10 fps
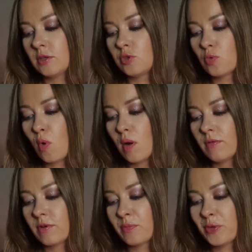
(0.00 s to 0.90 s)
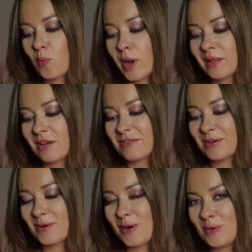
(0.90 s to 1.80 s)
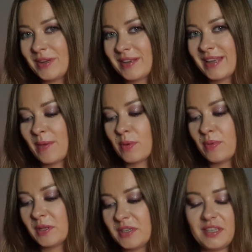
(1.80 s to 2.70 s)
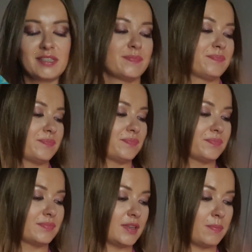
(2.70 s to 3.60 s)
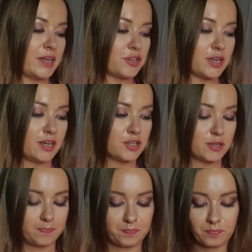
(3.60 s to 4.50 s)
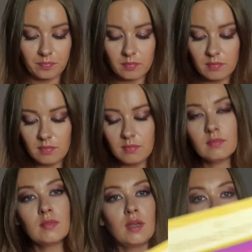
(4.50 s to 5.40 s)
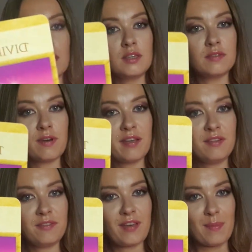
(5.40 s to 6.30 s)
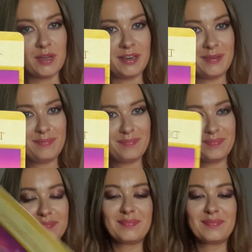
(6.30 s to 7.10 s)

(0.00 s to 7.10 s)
Draw from the well of your own capabilities. Imagination. Divine Feminine.